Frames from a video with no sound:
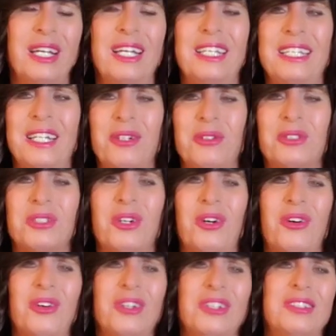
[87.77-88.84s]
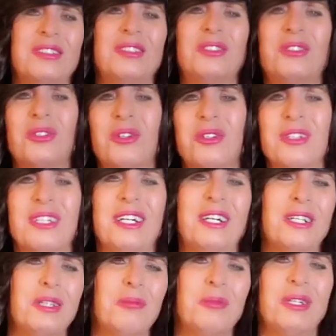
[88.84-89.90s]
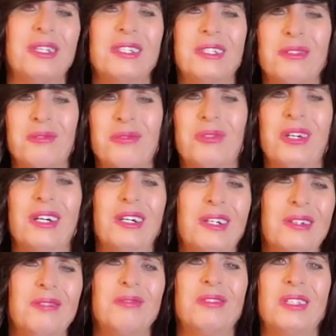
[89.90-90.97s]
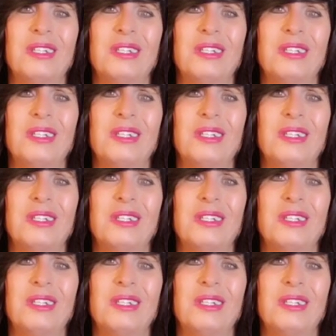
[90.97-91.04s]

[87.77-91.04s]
and there's always a certain element of, well,